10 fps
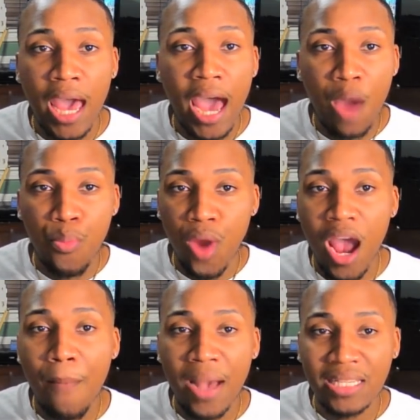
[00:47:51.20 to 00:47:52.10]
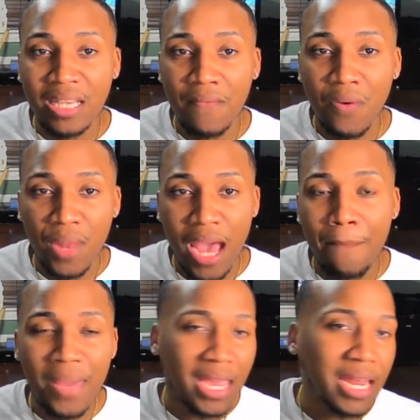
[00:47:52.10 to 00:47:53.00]
I pride myself on not
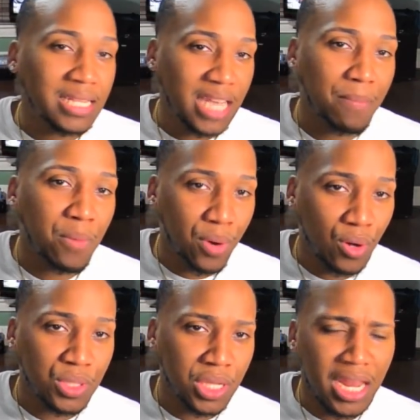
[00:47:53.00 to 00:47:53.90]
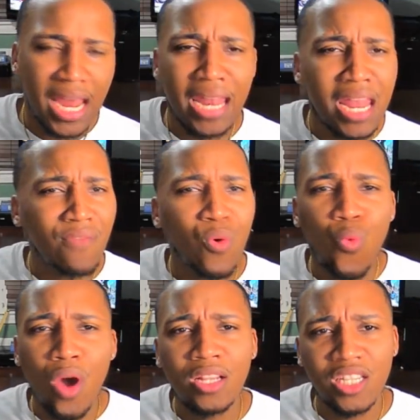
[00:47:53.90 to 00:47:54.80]
being that type of person and I never
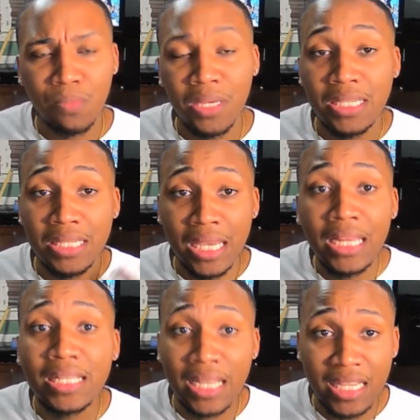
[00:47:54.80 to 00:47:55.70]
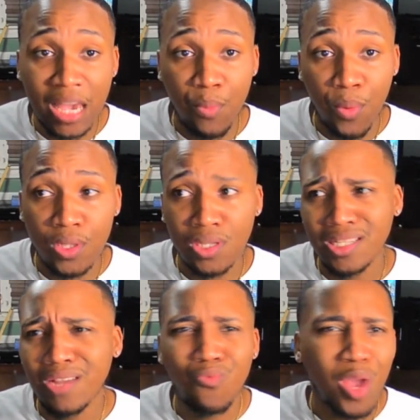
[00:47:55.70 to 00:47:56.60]
want to be seen as that type of person because
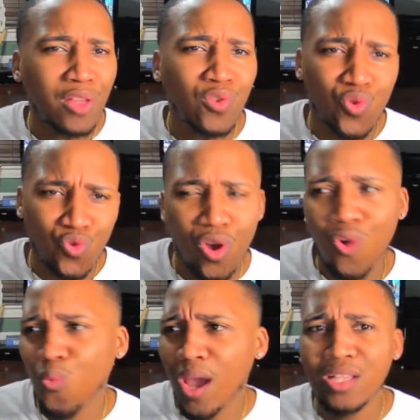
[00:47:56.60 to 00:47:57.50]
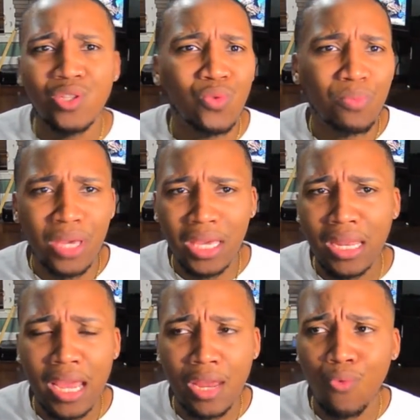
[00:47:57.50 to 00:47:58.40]
I'm way too strong, way too
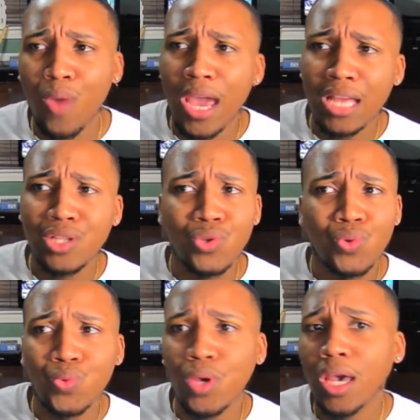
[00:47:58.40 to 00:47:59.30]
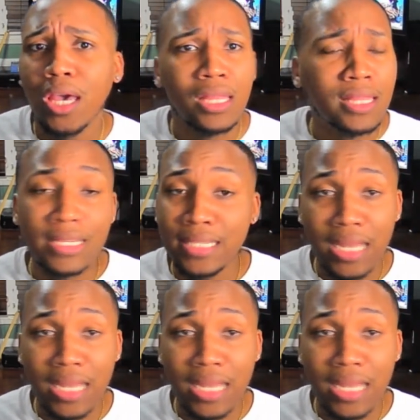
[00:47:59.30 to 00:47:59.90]
opinionated, way too this and